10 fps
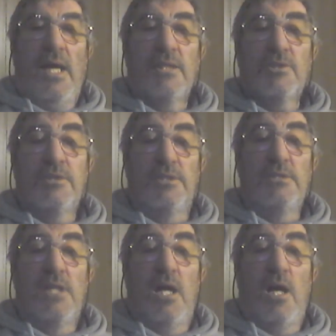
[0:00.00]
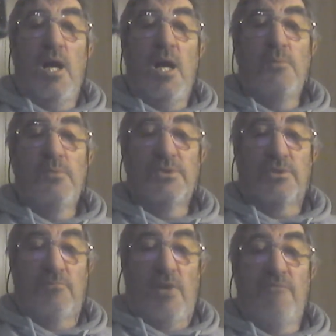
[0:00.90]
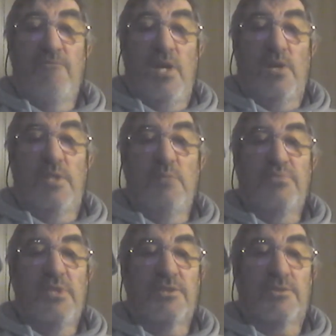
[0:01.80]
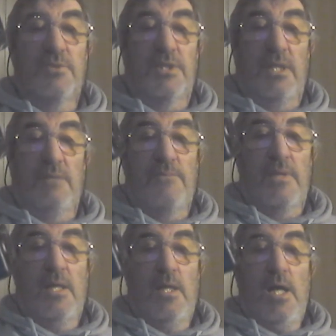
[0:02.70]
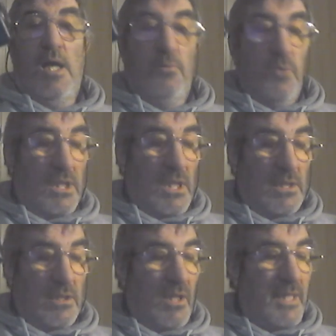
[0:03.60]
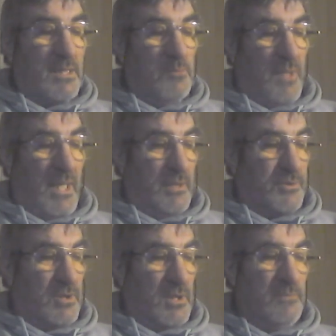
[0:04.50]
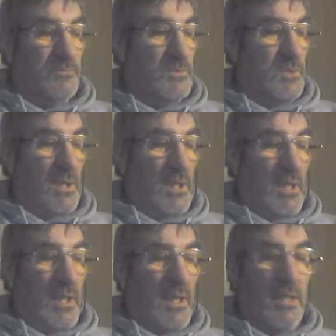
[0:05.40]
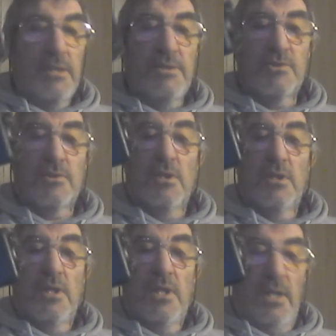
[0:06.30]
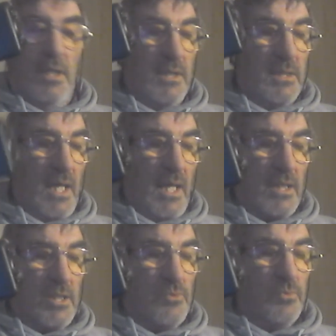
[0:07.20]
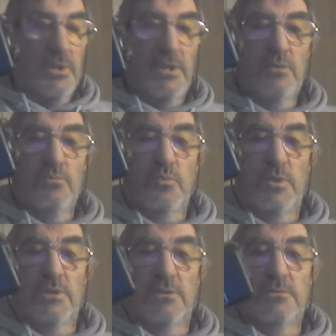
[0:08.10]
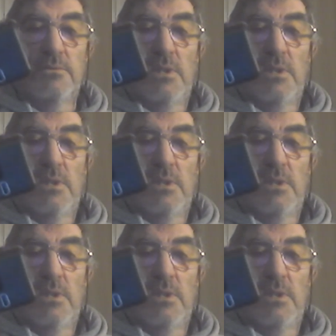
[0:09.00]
actually, I was very impressed with it. And what I like about it is it actually will